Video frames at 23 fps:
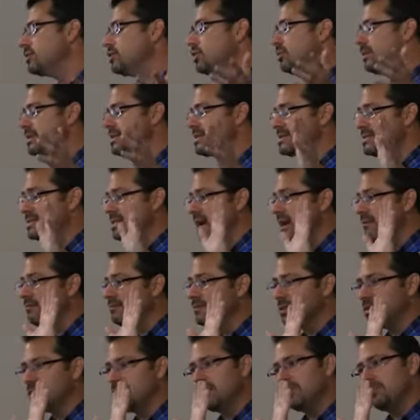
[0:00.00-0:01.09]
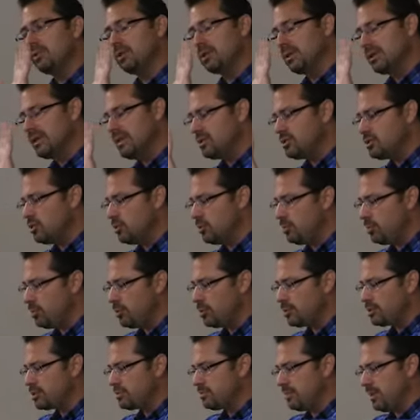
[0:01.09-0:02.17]
doing stuff deliberately to
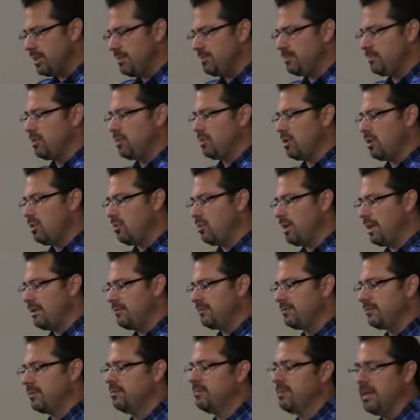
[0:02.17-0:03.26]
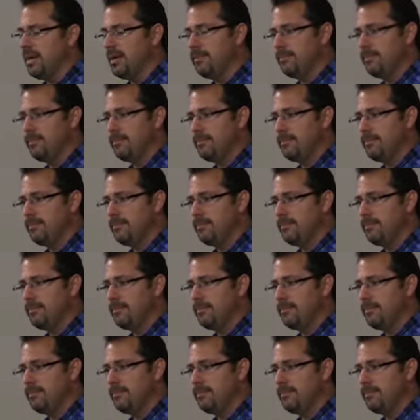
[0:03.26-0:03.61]
push people away from them.